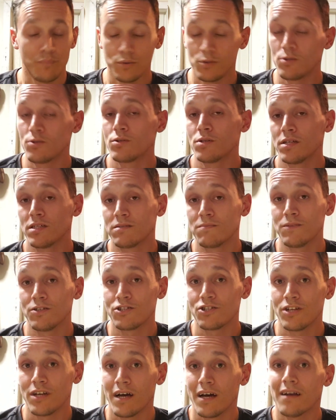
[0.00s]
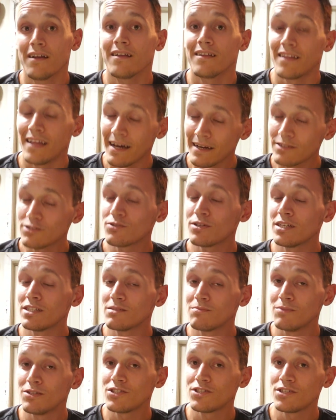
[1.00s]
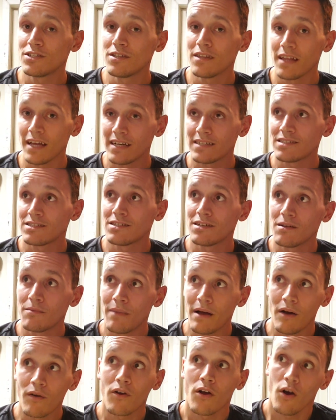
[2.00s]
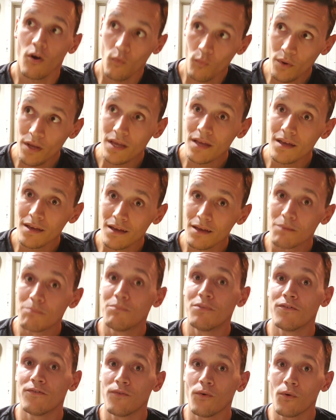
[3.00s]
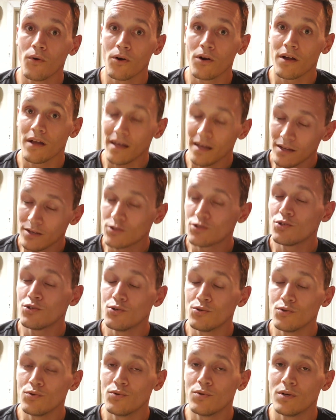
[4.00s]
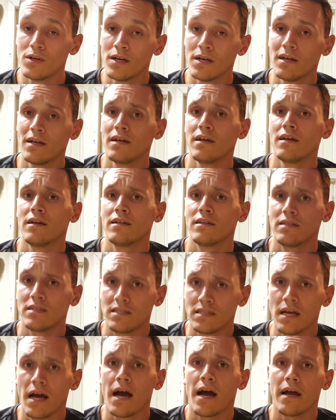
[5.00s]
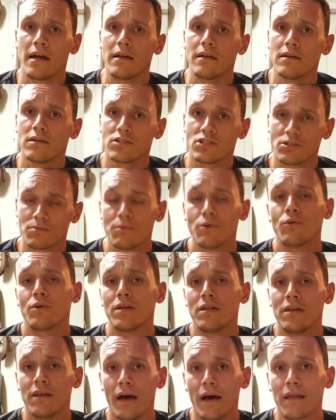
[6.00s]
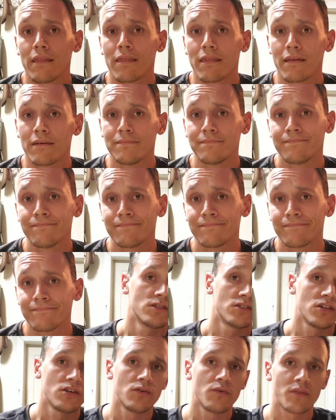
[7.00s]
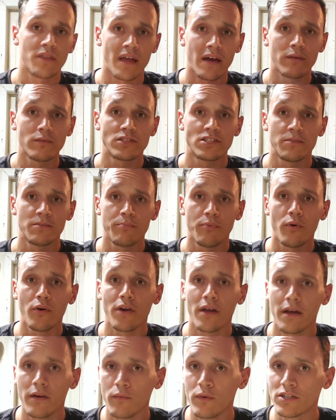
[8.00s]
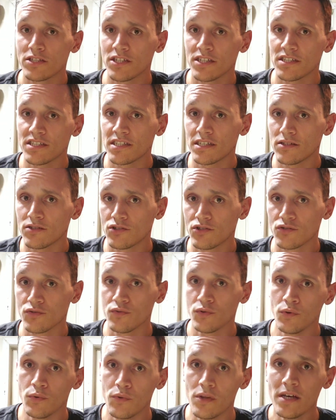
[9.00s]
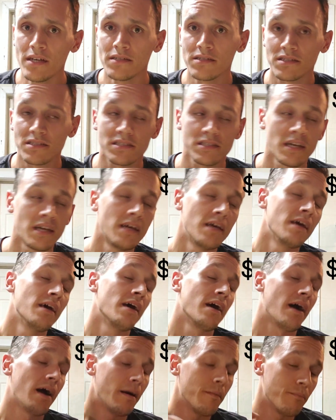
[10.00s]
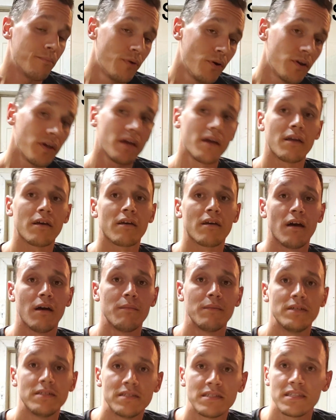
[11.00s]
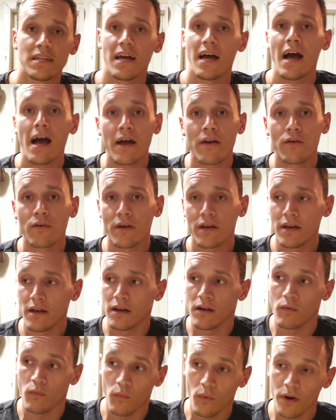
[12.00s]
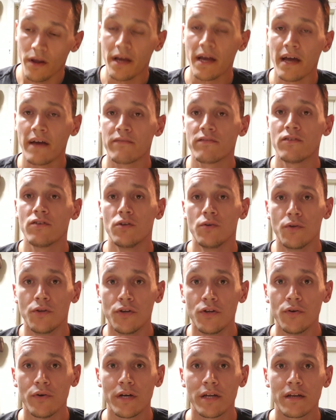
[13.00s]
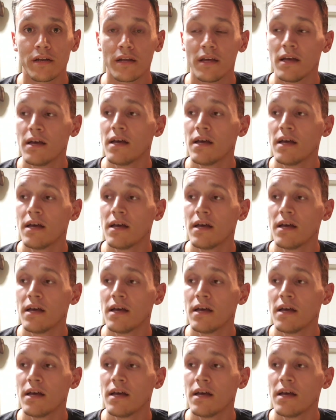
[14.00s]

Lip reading: put the transmission on, and that transmission lasted about a week before it too died a smoky death. So that was the point at which I said, screw this, I'm putting in a Cummins, I don't care what I have to do it,